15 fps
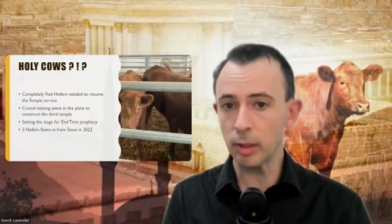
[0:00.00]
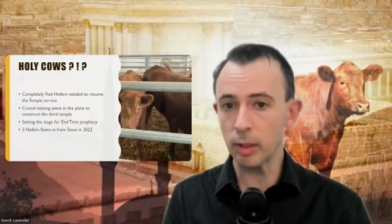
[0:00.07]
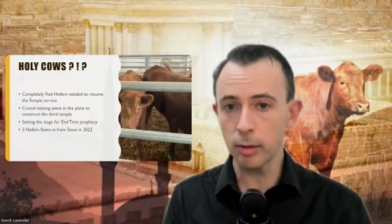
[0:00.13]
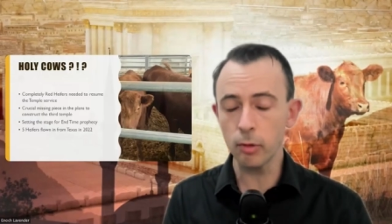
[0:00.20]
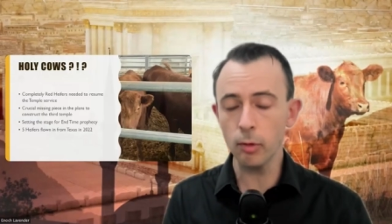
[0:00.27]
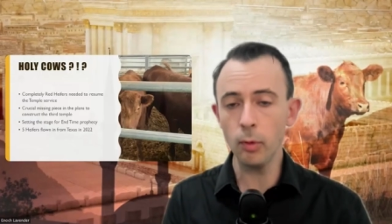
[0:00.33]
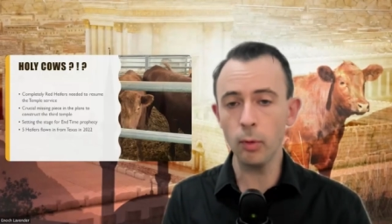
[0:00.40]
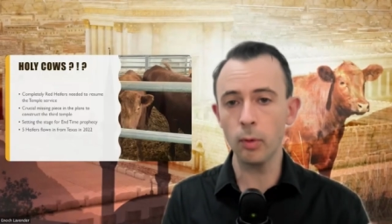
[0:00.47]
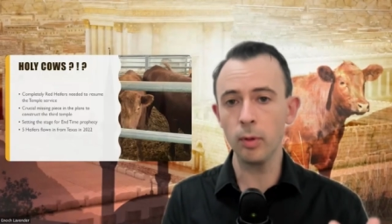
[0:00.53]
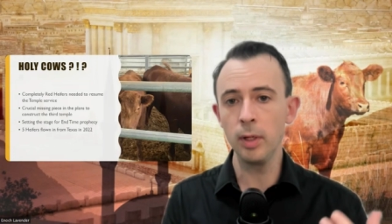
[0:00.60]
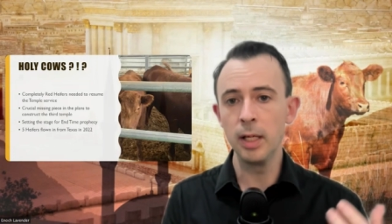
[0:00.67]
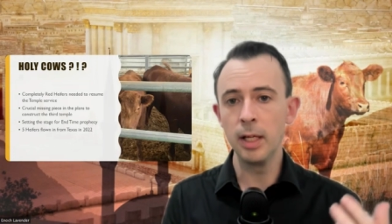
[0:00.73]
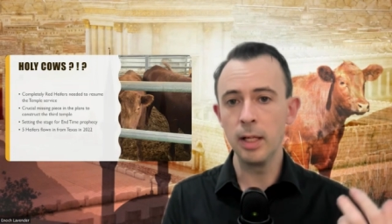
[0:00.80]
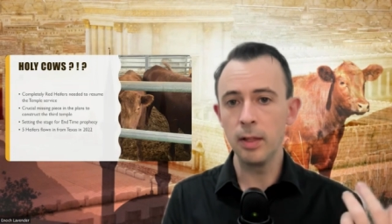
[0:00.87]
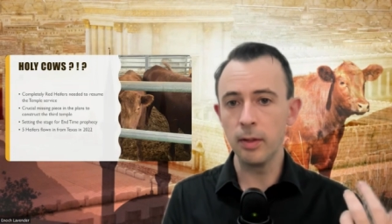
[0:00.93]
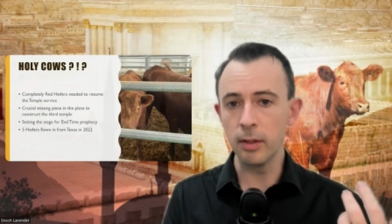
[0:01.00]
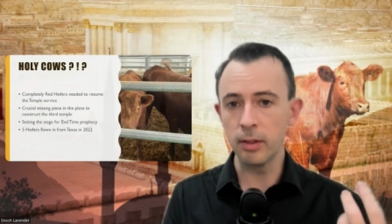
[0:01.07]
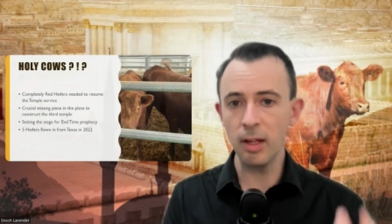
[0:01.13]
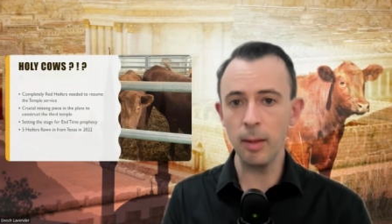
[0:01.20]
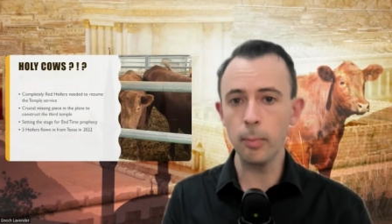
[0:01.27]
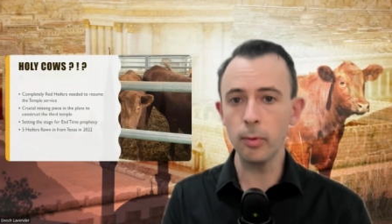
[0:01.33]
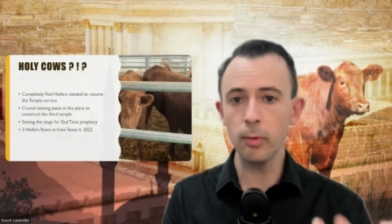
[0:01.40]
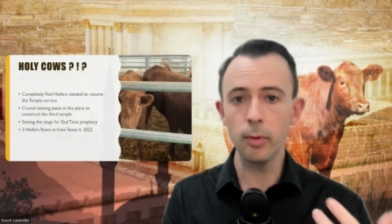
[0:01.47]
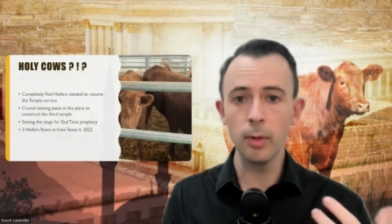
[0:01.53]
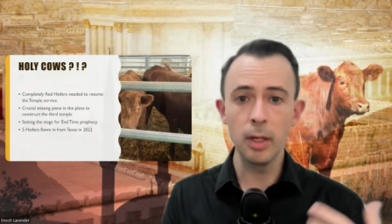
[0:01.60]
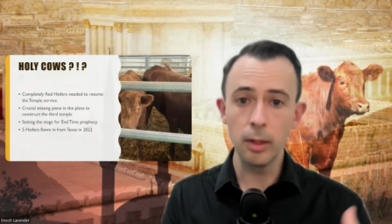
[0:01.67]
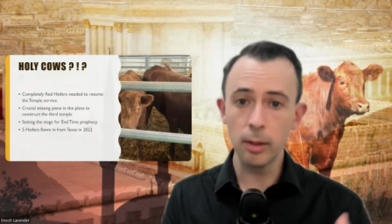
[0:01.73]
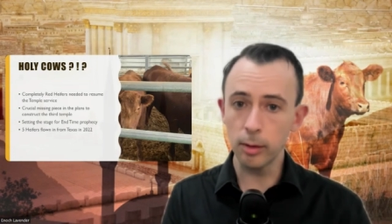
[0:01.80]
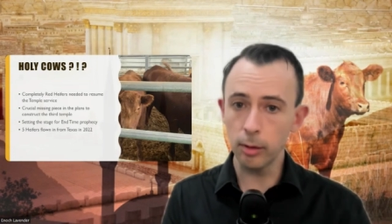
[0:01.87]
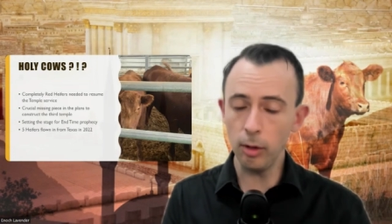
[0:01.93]
restore the temple
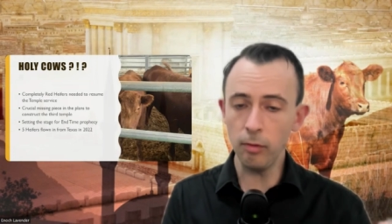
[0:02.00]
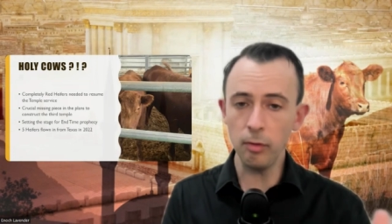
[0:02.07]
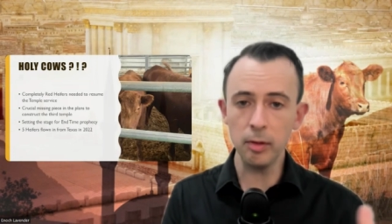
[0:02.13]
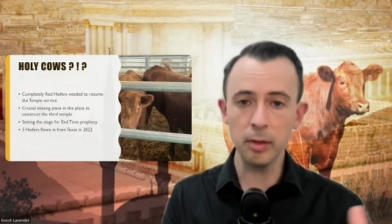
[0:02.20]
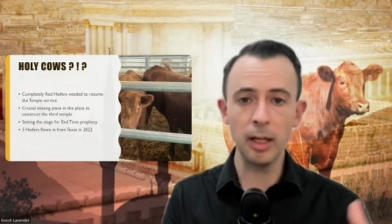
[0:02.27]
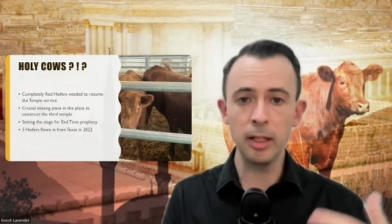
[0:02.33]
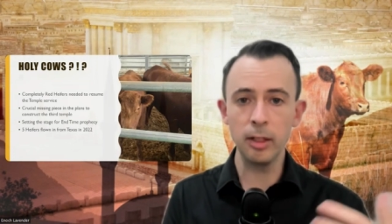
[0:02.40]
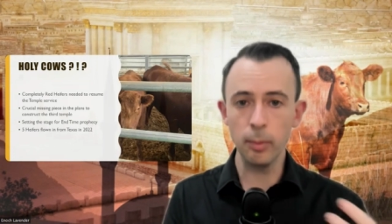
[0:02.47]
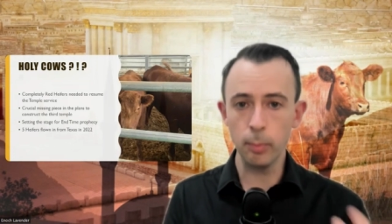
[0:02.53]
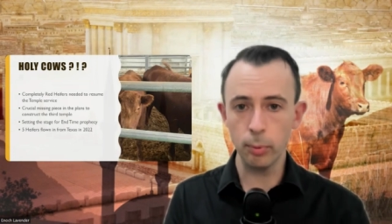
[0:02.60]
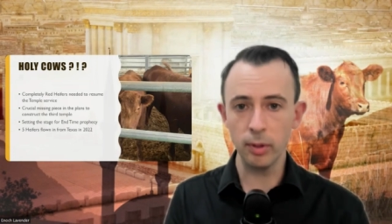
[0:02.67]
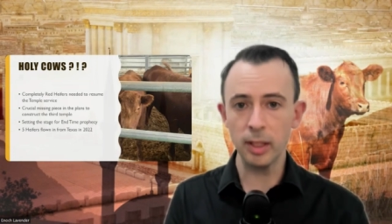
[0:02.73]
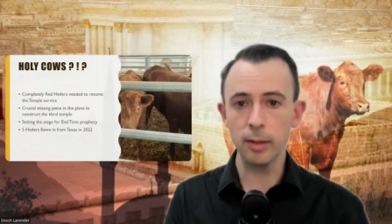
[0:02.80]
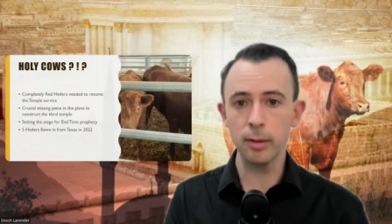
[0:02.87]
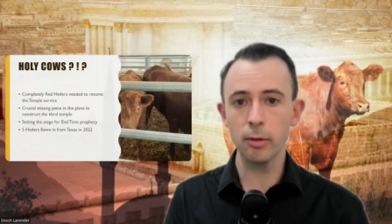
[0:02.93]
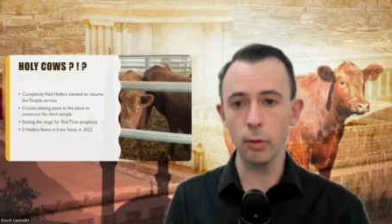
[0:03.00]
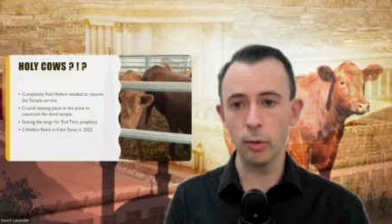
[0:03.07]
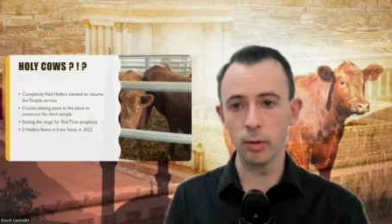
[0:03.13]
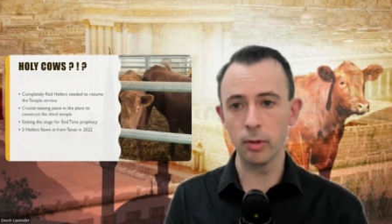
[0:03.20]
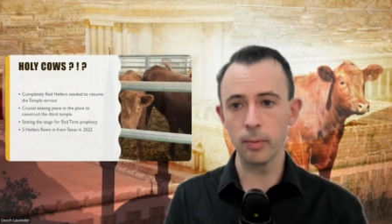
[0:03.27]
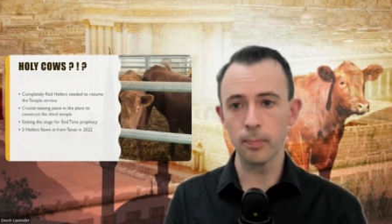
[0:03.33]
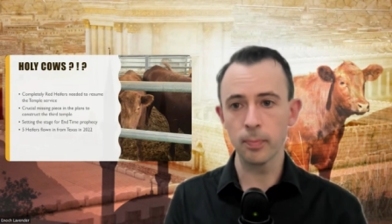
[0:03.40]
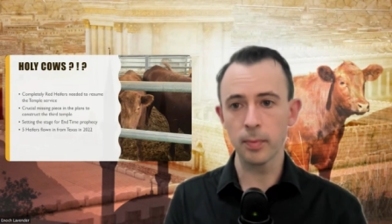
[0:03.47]
service and the priesthood.